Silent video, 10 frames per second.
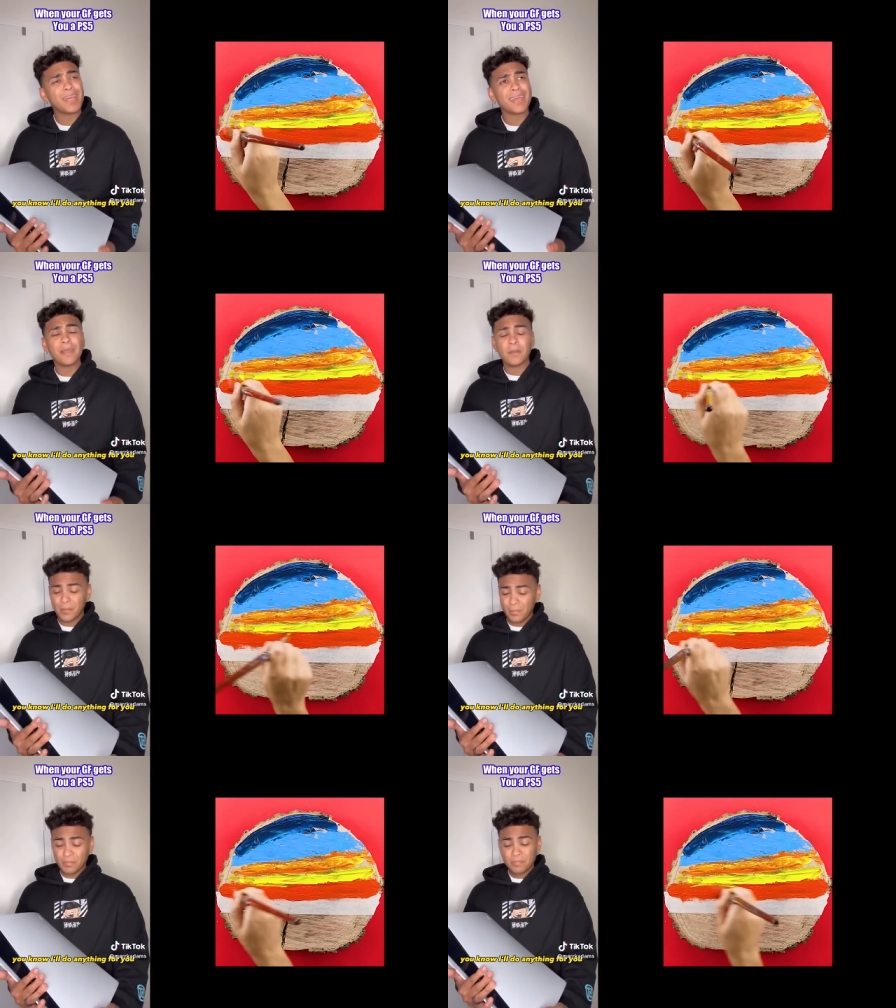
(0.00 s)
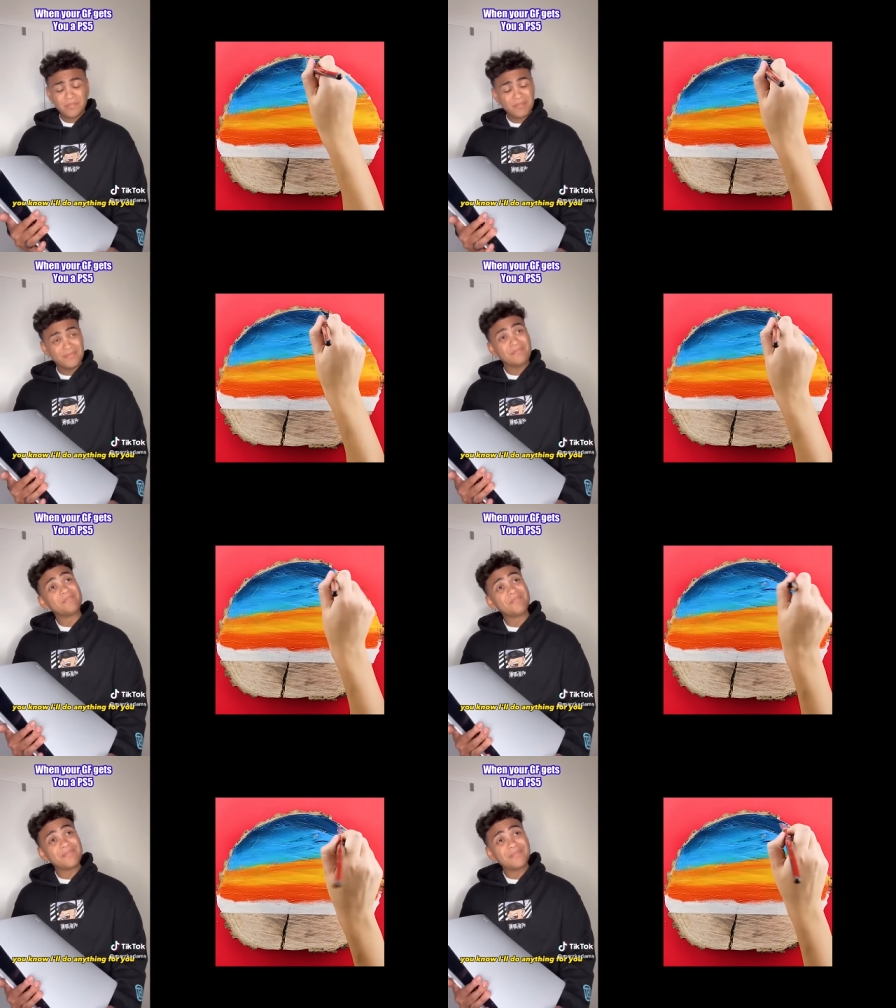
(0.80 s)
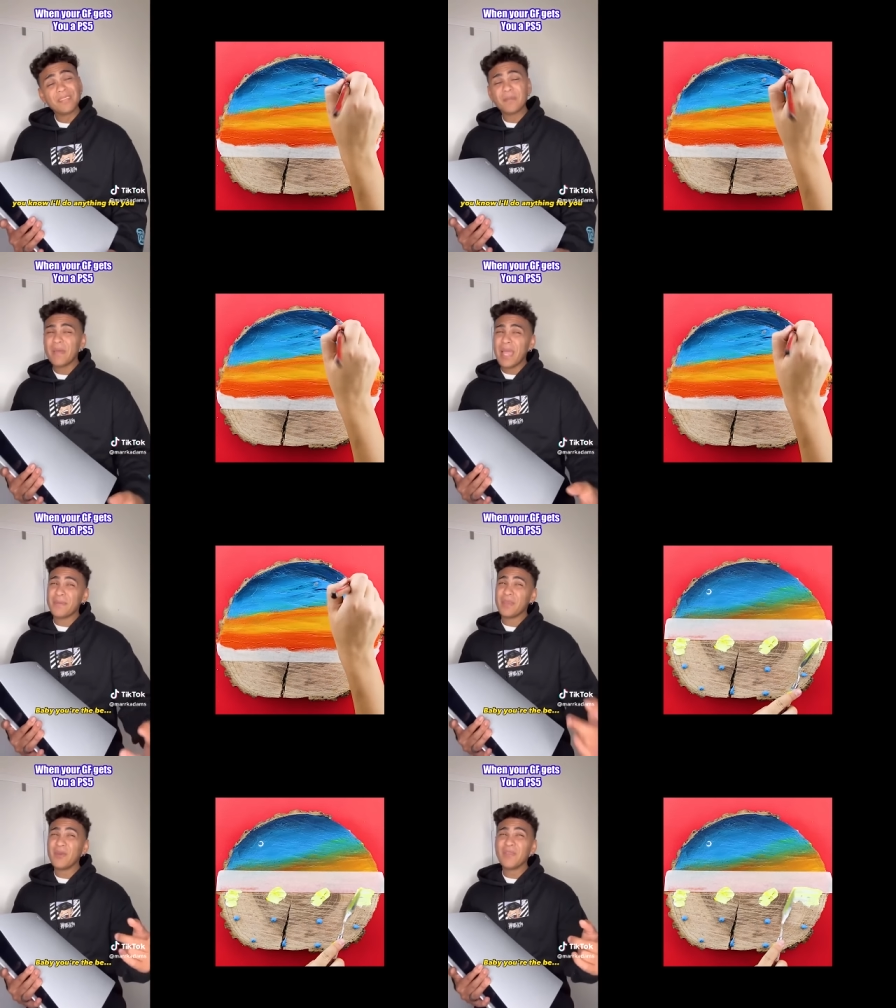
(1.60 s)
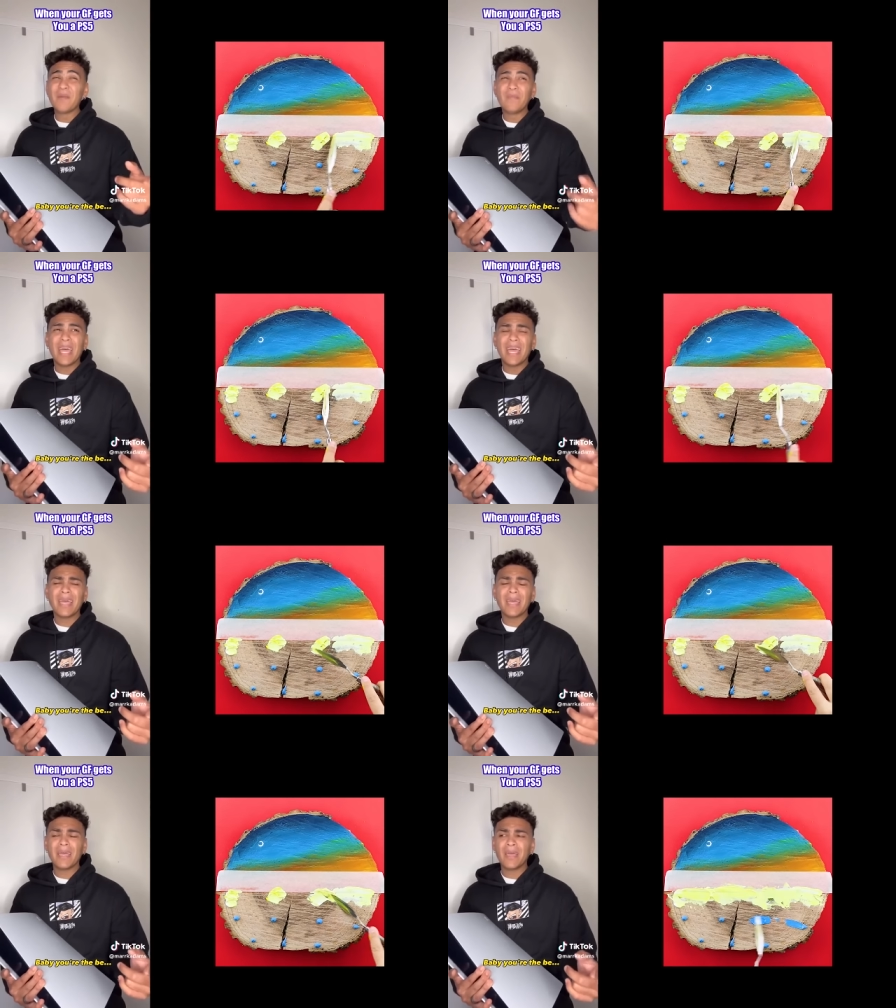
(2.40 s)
You know I'll do anything for you. Baby, you're the best.